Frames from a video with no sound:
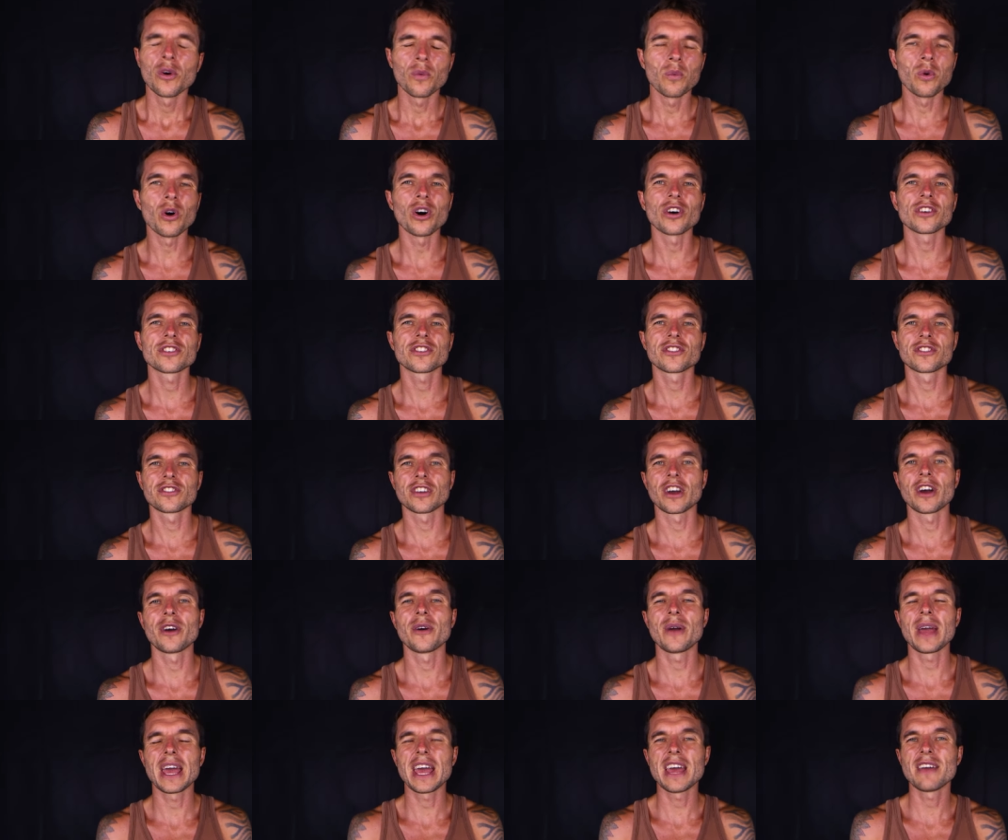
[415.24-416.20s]

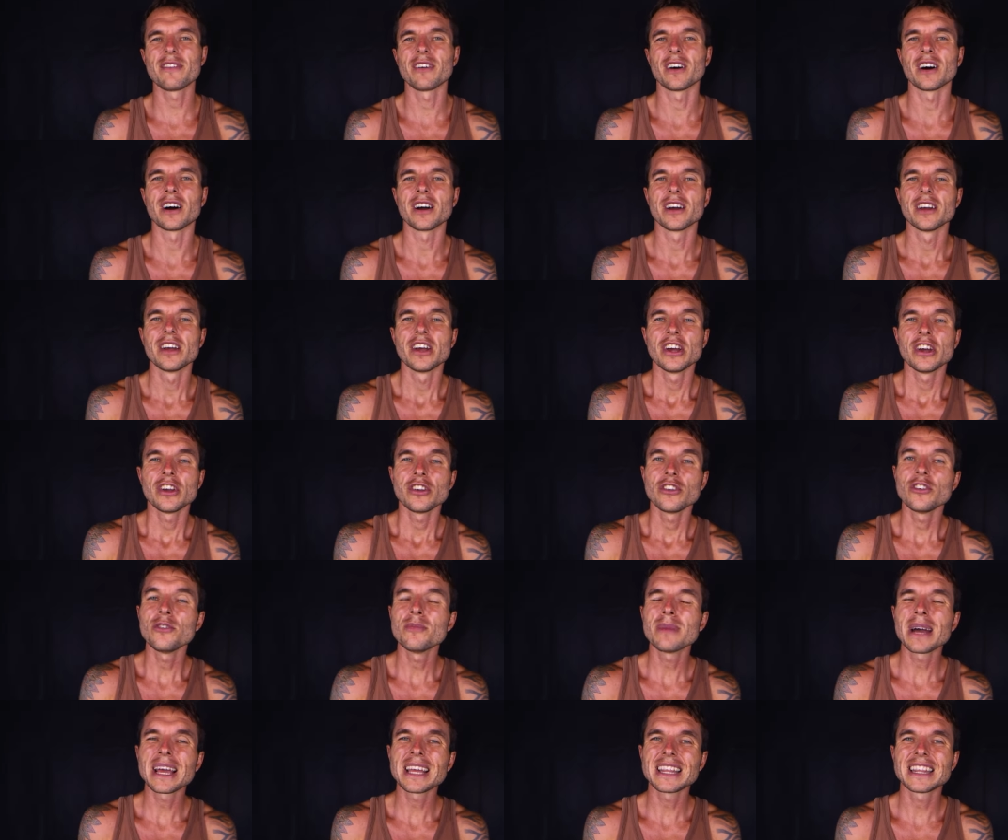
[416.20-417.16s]
whatsoever.
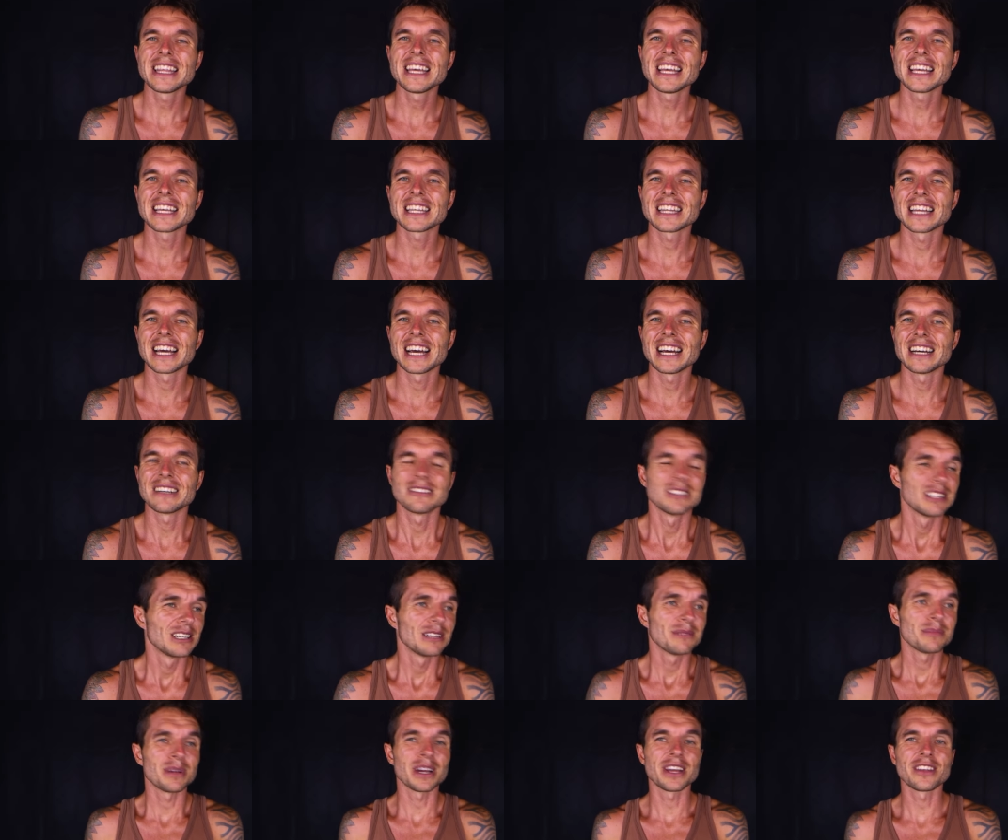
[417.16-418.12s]
You may think that,
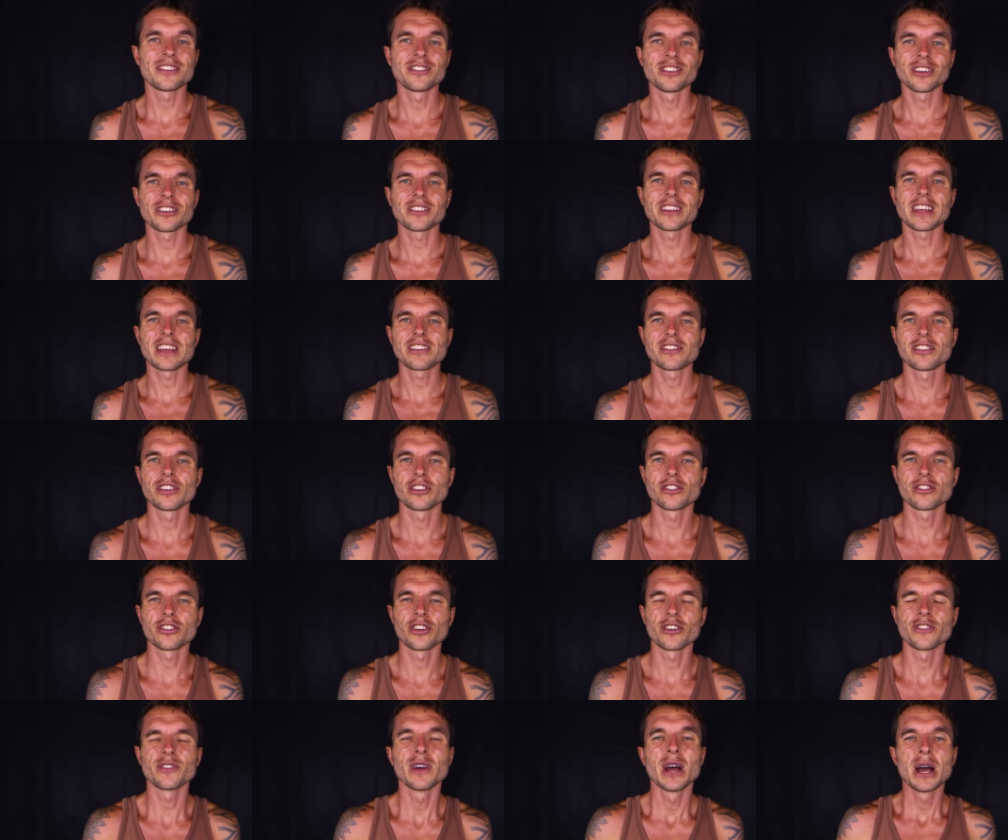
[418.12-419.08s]
but it's not necessarily
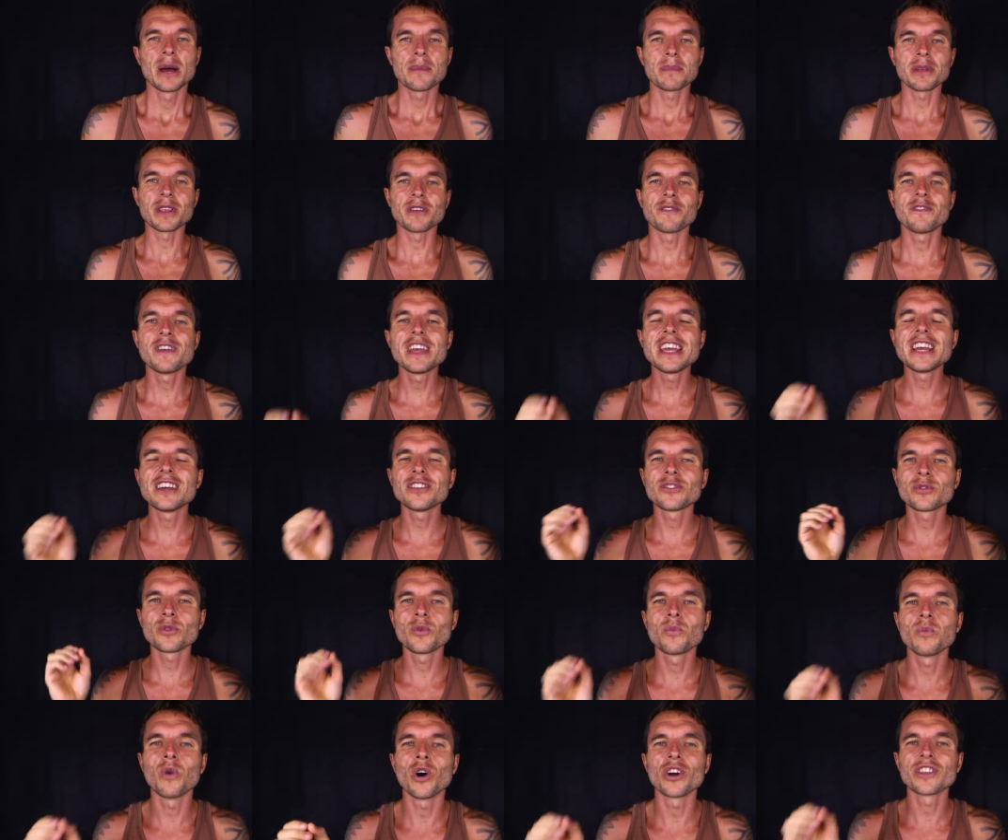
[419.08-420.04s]
truth. But the vegans
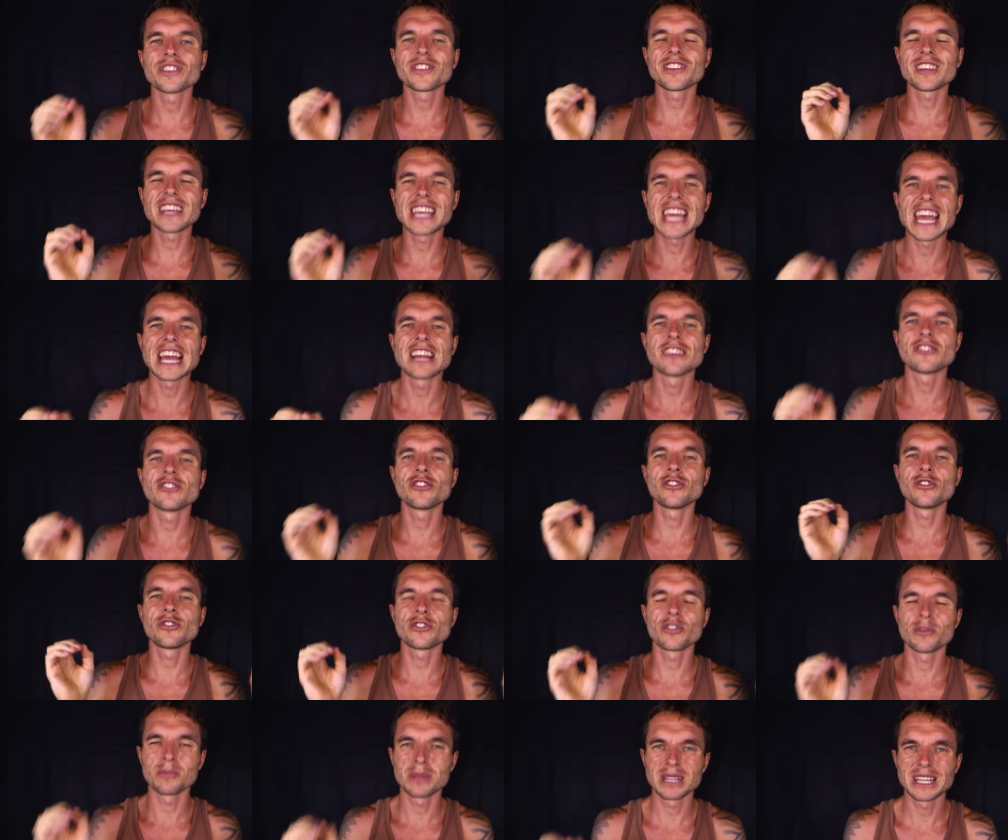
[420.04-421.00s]
will want to get you
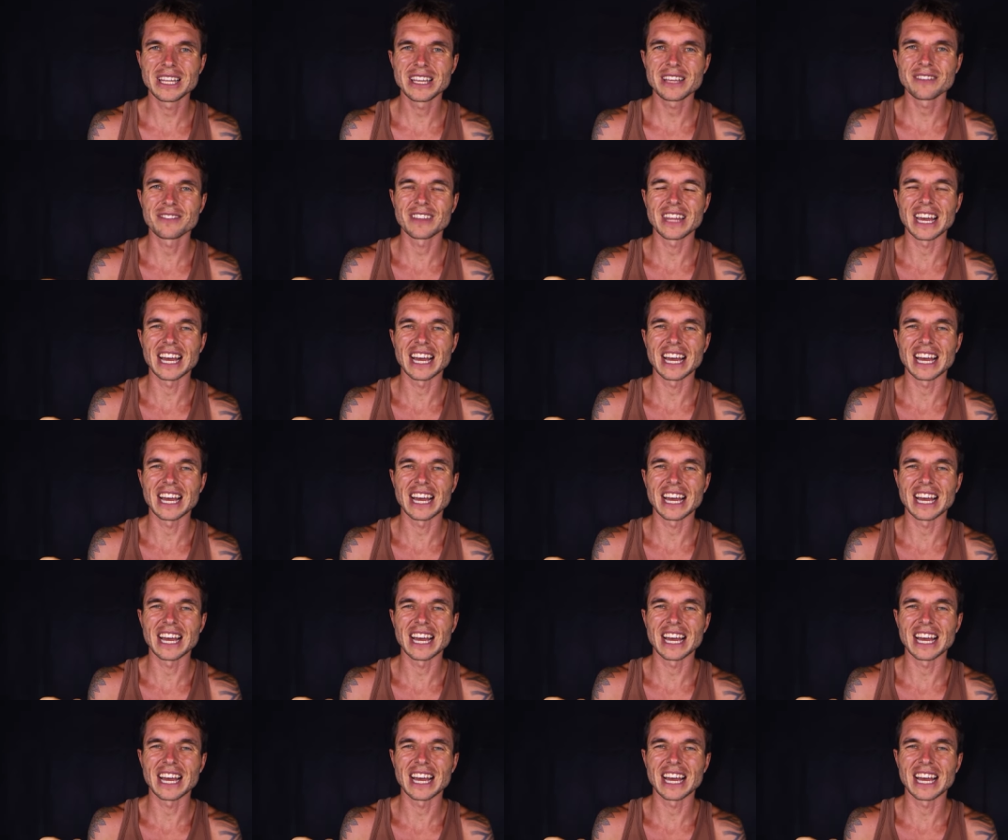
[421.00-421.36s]
to believe